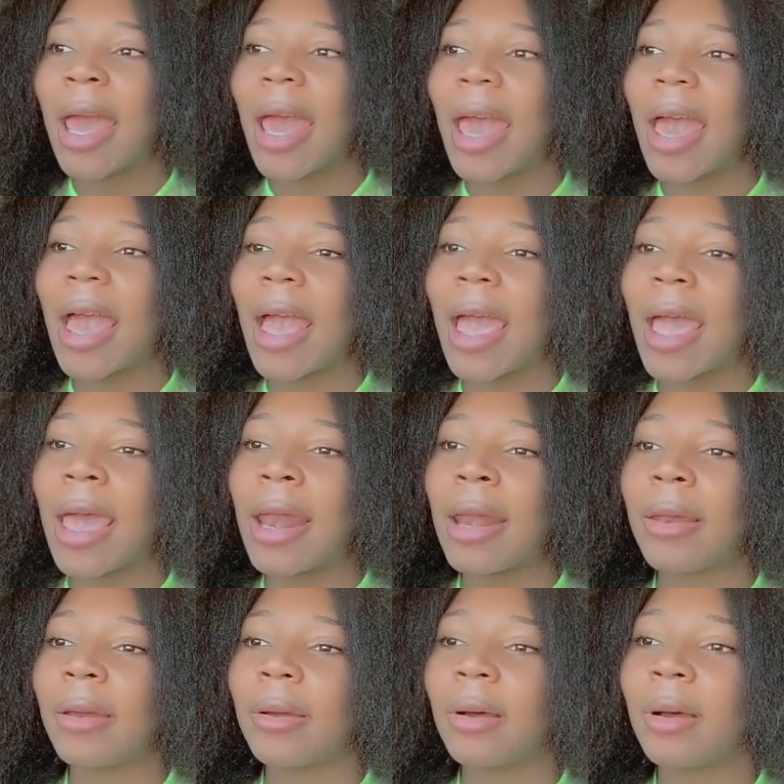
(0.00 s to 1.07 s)

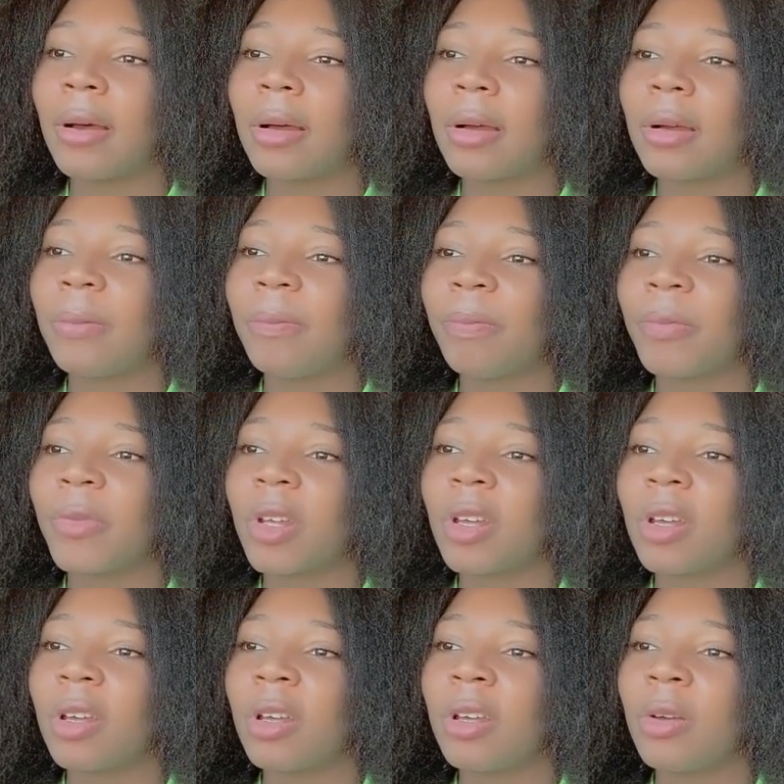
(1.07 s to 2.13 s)
and um
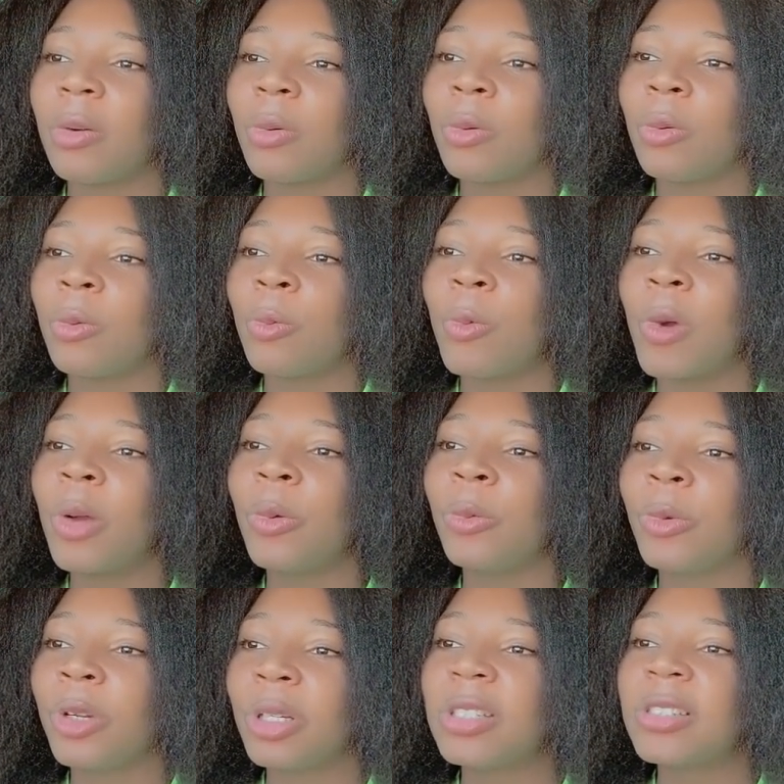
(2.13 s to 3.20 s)
what
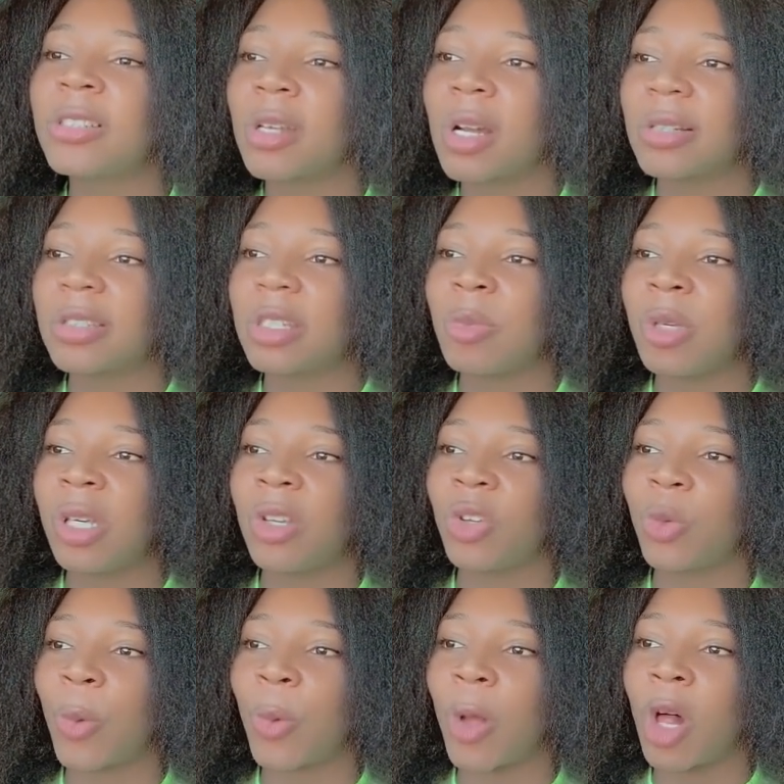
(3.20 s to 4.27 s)
really stood out to me
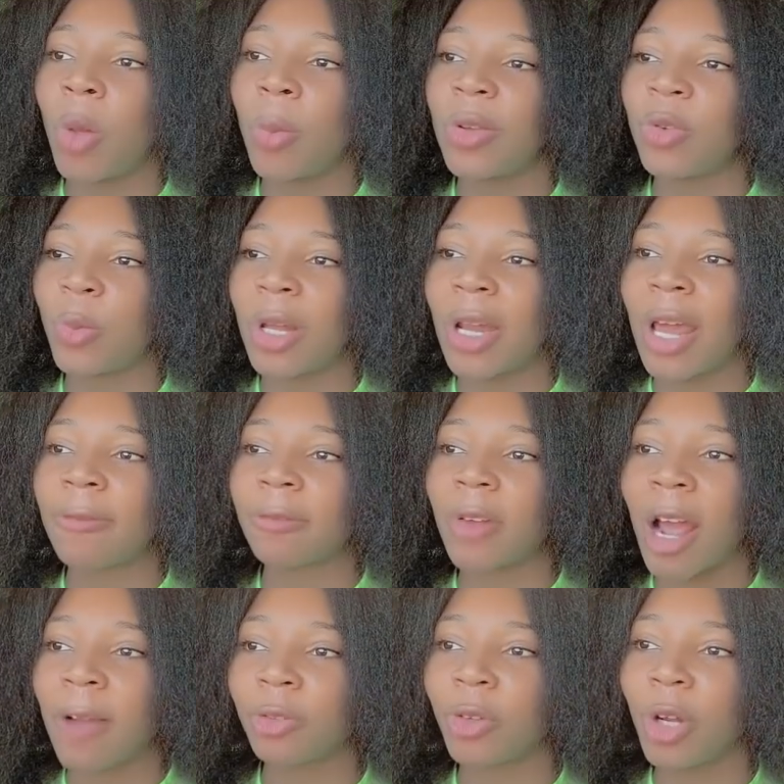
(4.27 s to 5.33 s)
as well was when I,
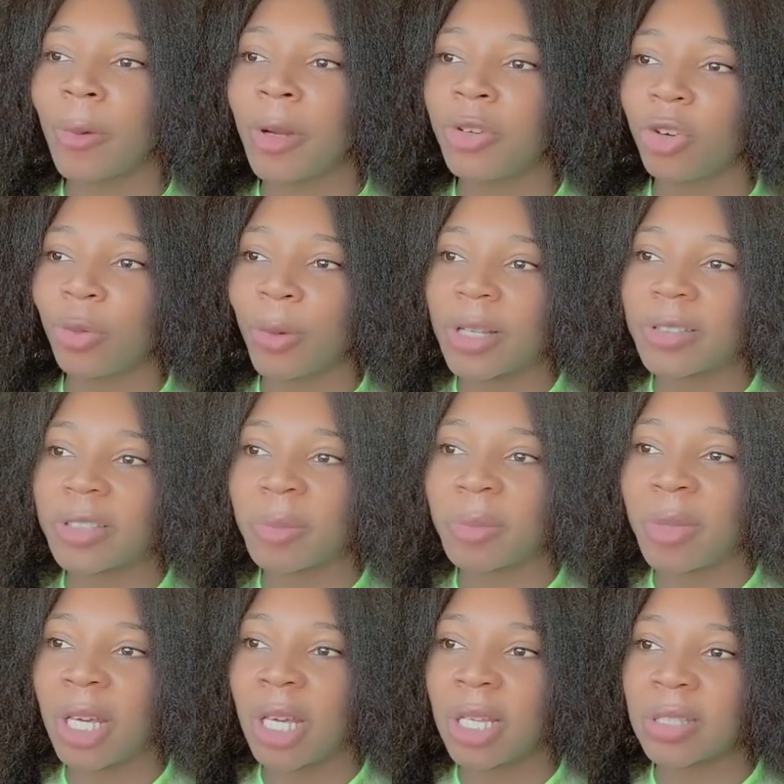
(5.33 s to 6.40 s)
after i read your
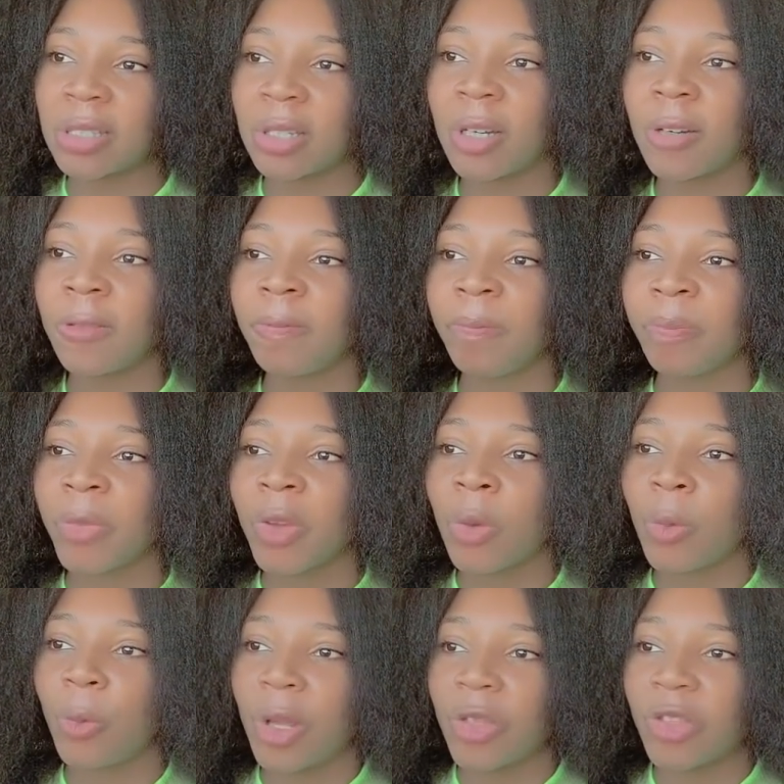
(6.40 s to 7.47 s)
resume and stuff
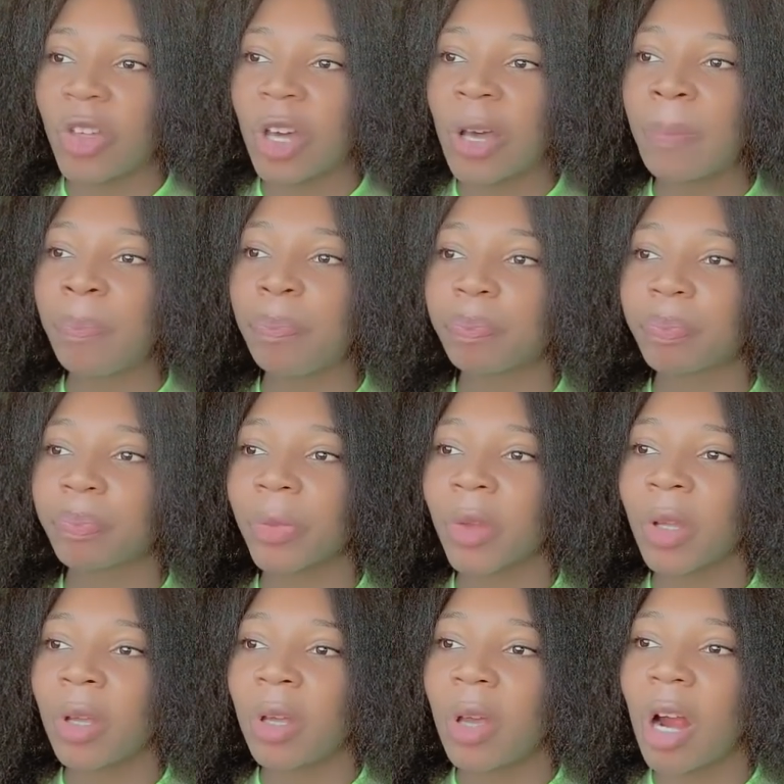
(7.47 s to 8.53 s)
with them
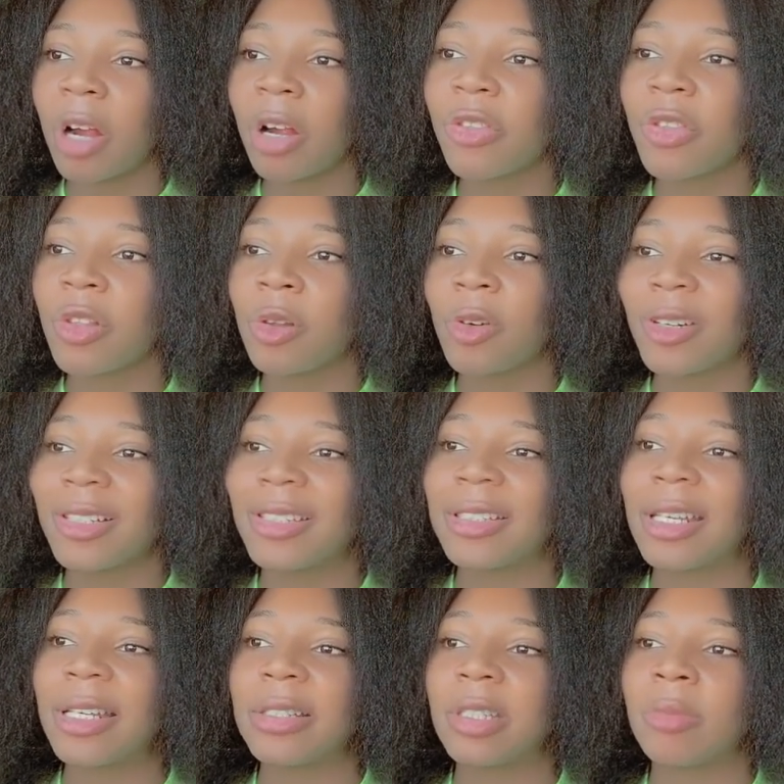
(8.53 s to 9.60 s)
i heard the lord
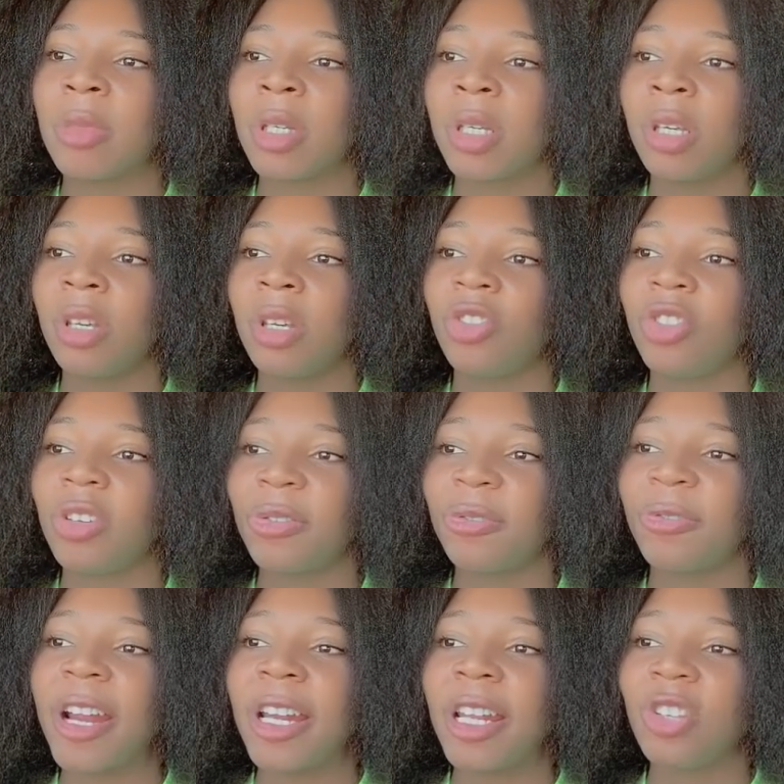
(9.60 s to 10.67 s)
say to me she's
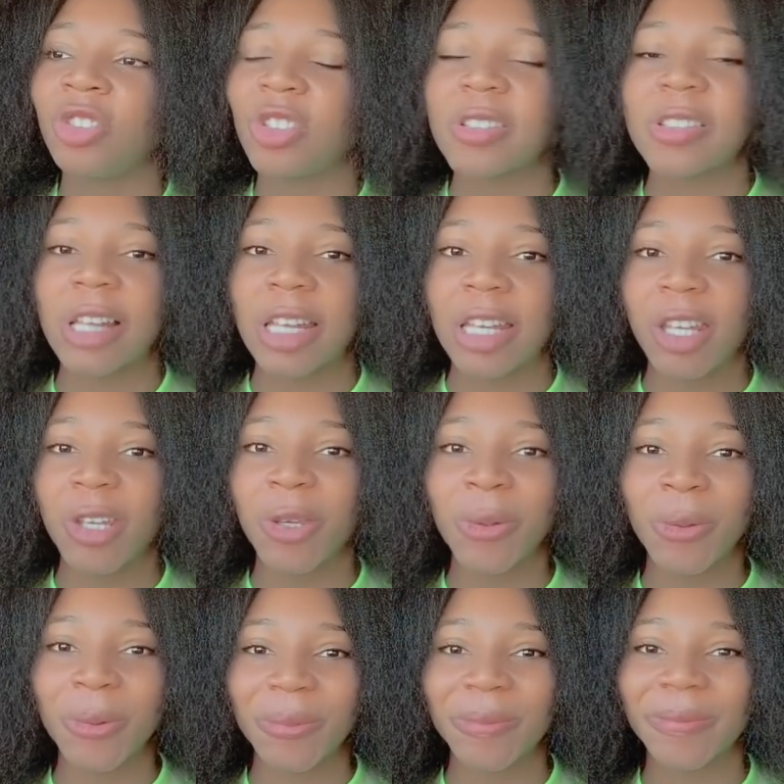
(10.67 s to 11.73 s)
fighting just like you